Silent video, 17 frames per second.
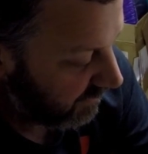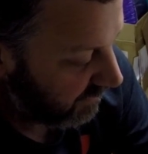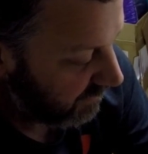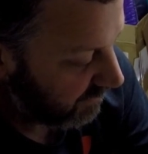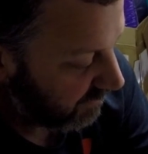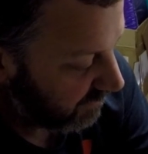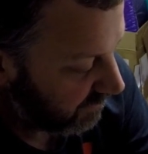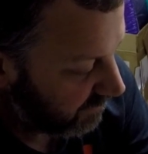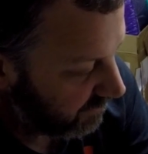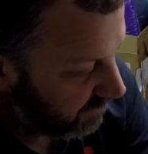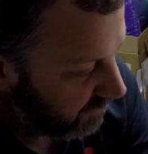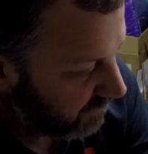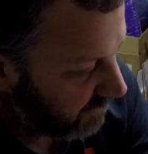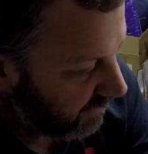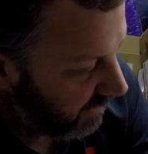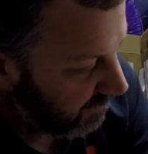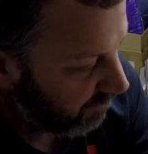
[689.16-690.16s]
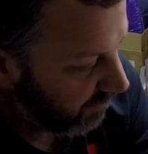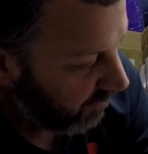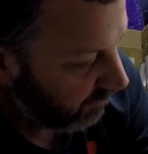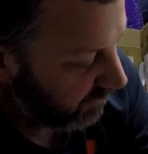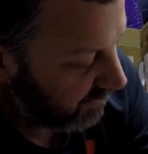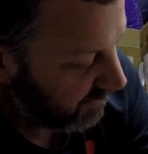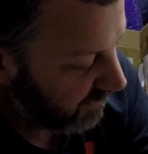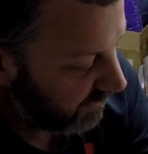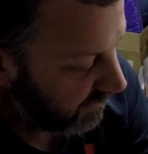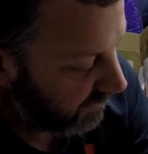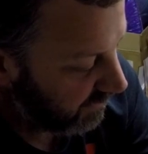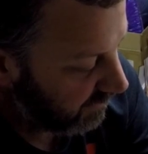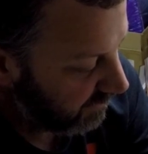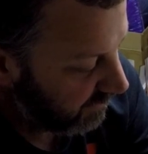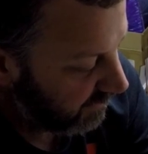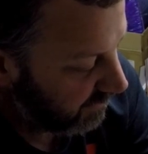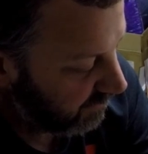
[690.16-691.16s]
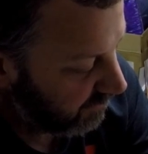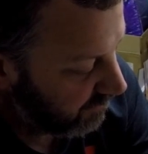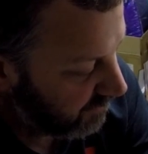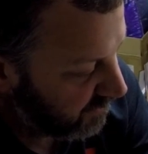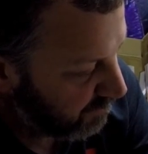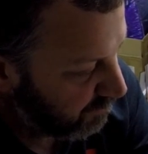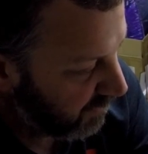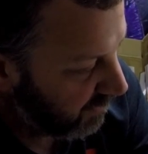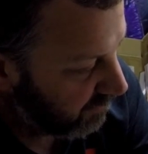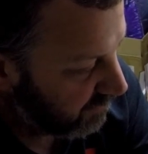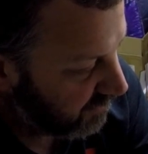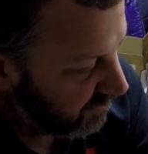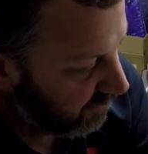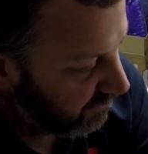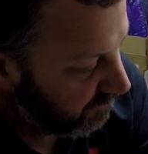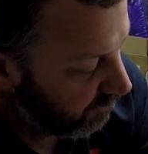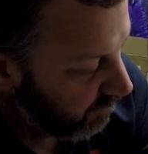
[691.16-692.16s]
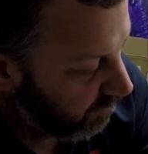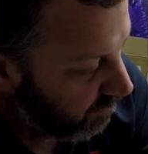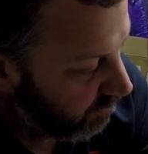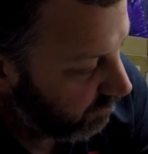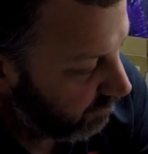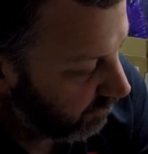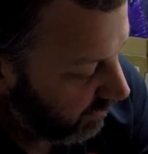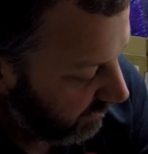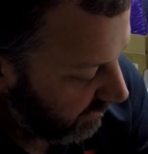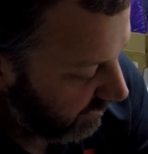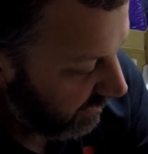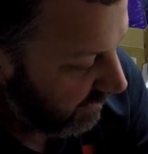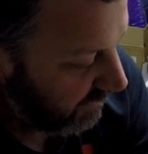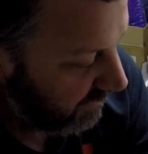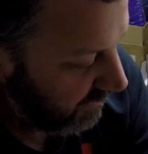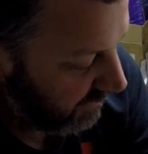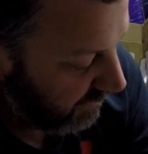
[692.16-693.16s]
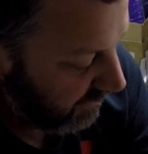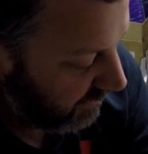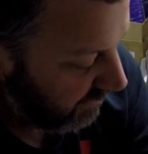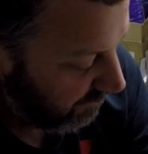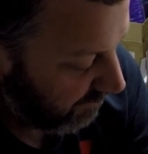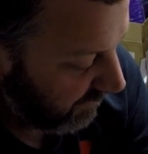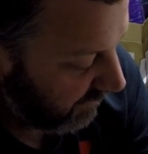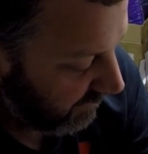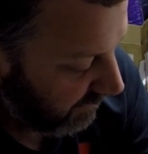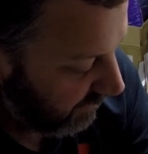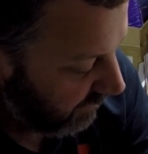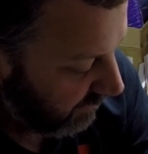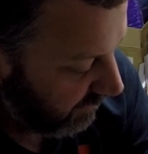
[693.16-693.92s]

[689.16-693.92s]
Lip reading: to type all this in, and then you spell stuff wrong like I did. I mean,